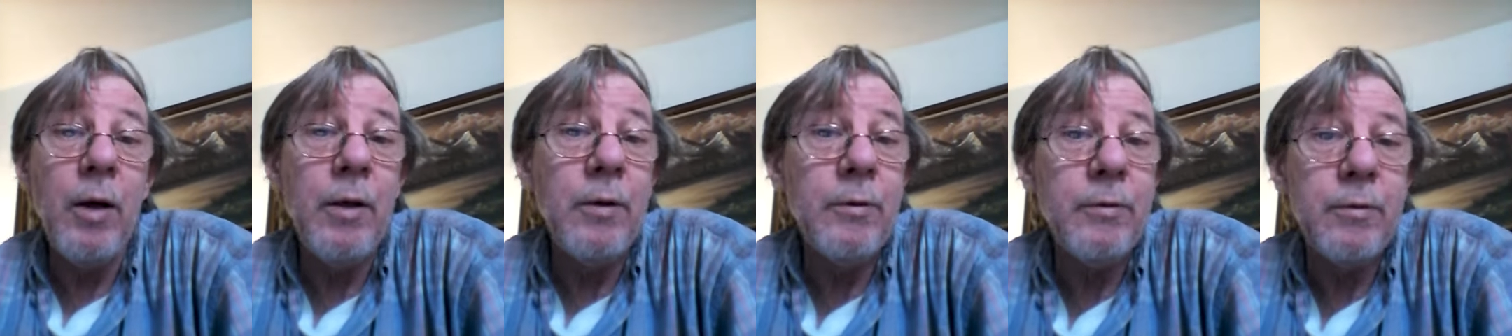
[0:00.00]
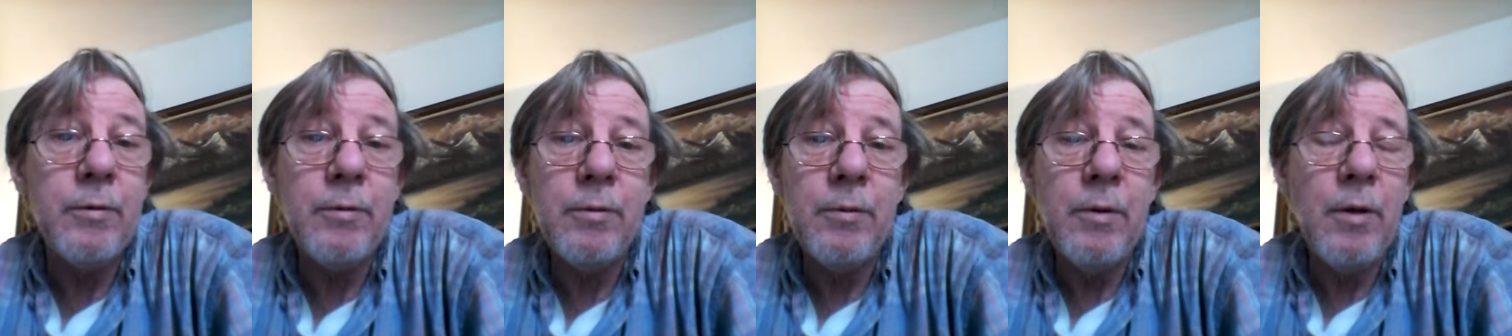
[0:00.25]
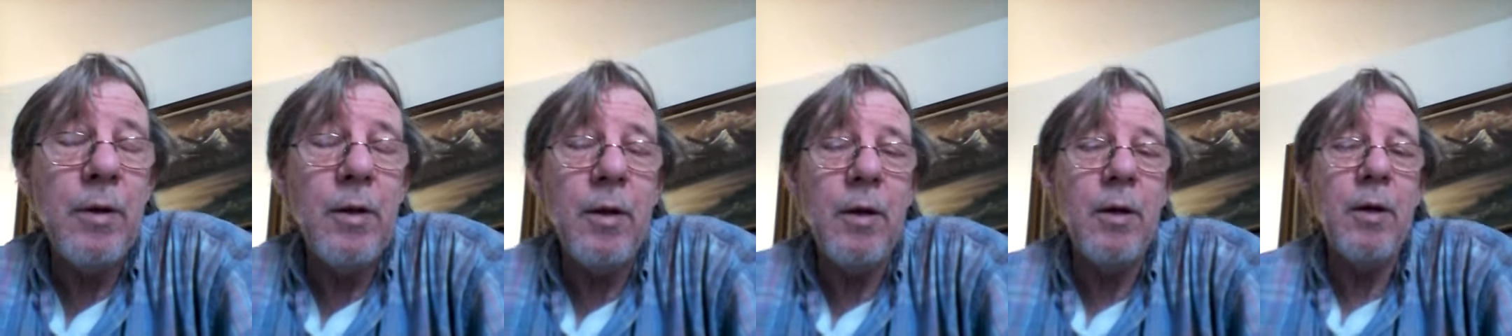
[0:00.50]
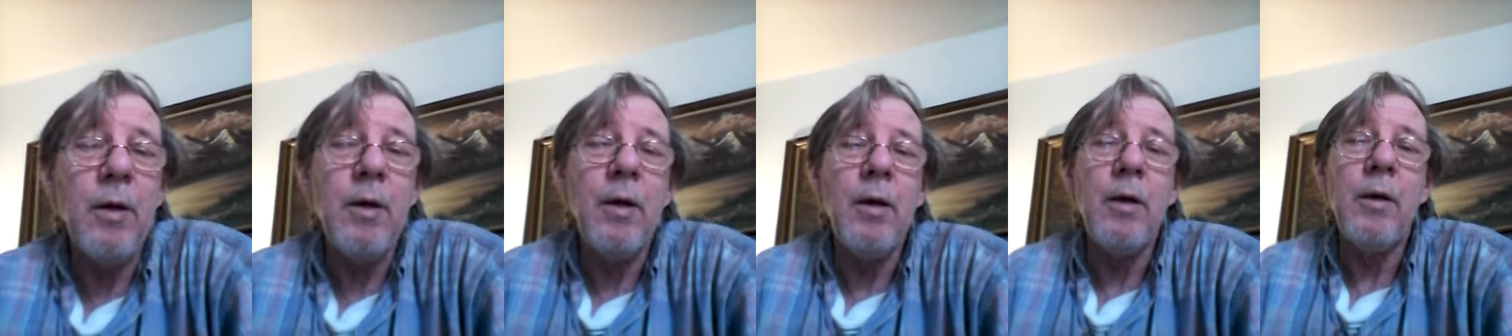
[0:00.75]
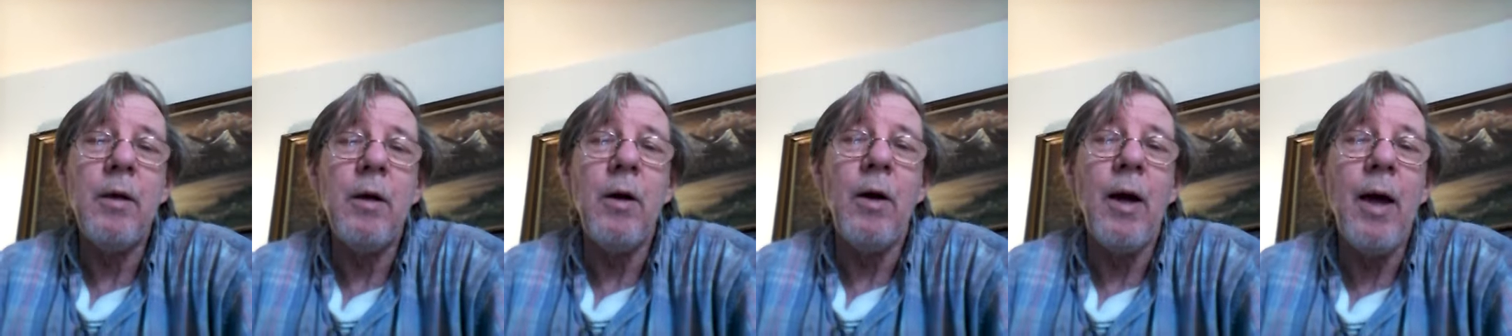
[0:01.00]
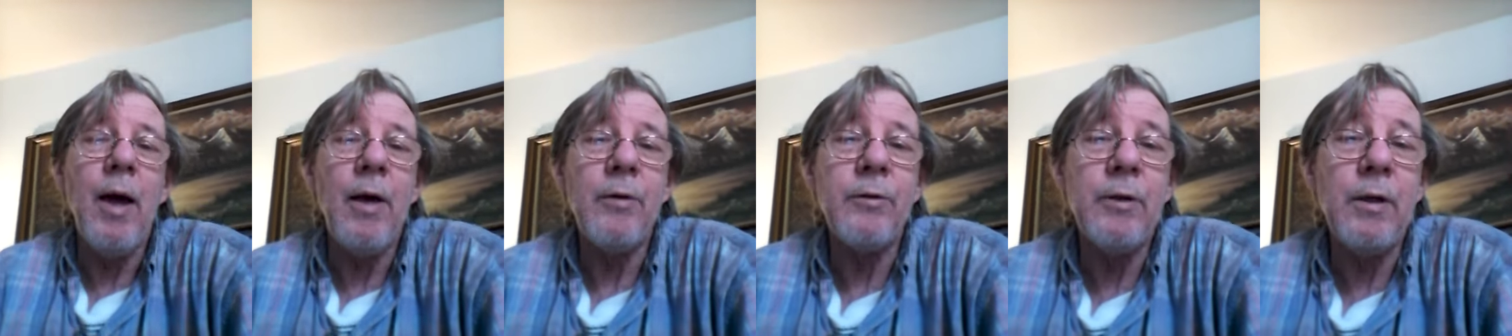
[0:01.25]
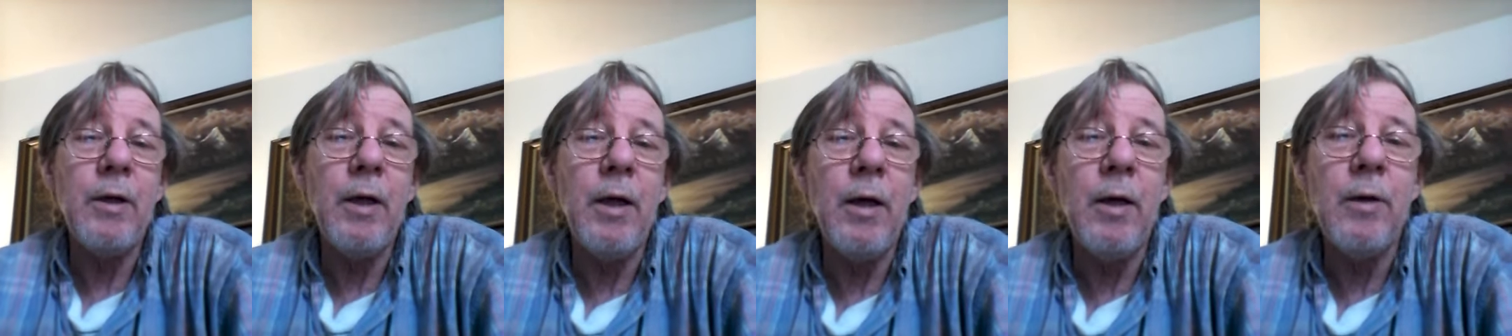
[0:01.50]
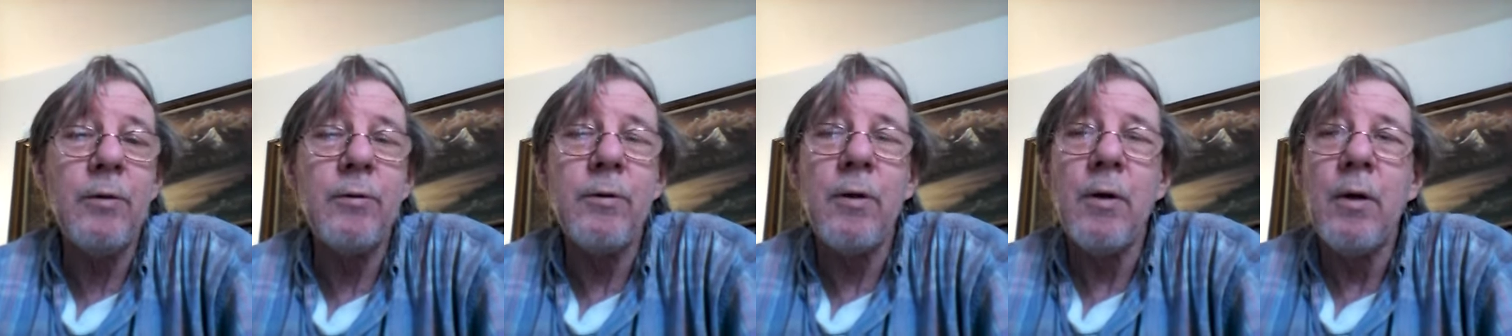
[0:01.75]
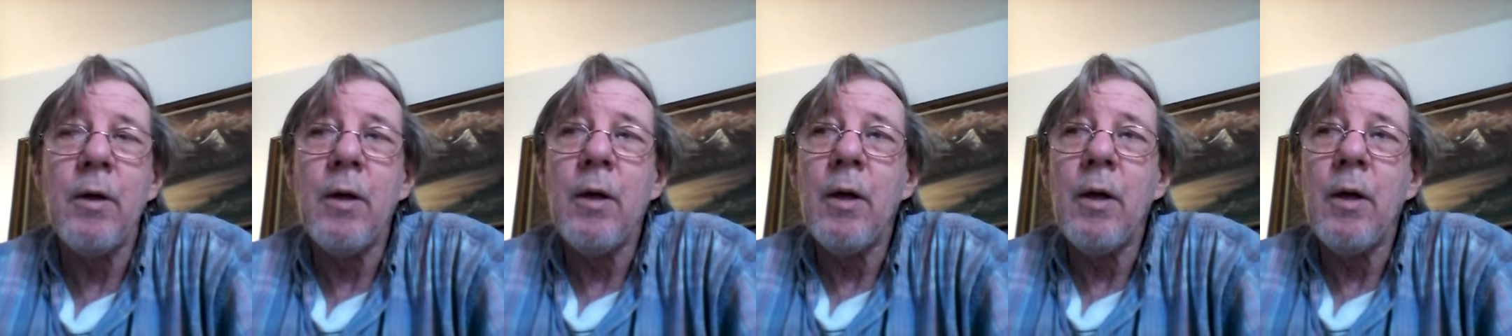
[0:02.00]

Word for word: as you know, as it is.